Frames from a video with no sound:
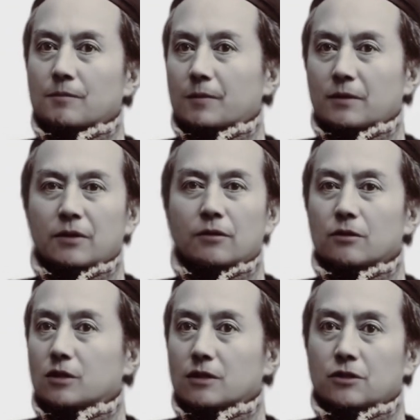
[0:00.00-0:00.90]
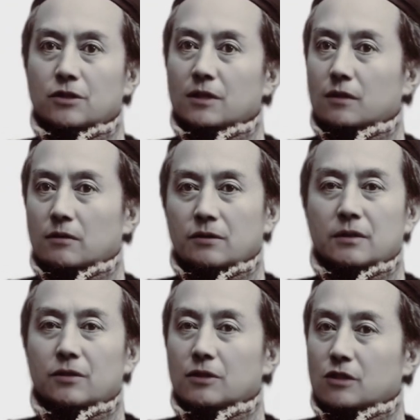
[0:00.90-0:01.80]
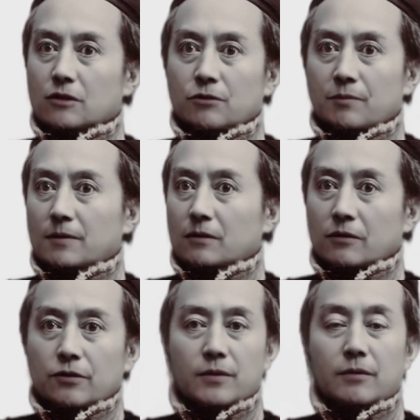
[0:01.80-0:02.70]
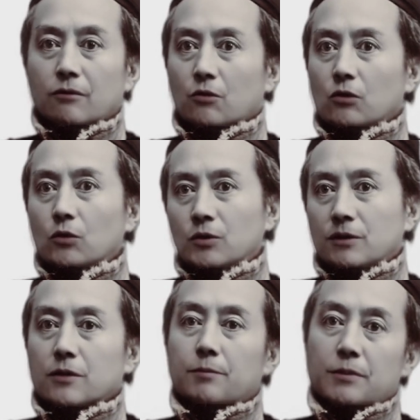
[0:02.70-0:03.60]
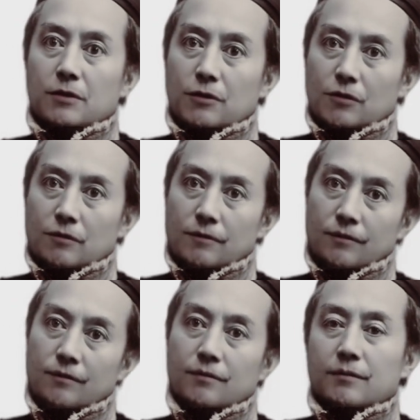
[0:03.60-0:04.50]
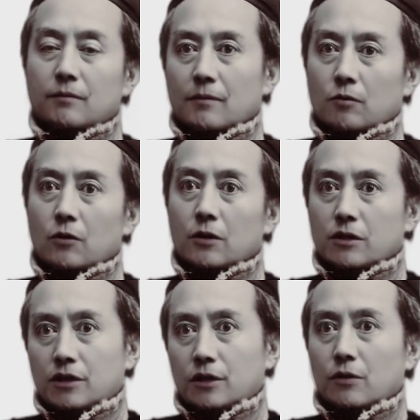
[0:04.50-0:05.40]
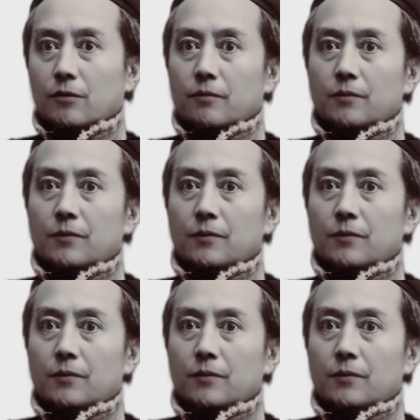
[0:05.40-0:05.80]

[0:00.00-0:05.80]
But now such tongues and such manners have all disappeared. 26.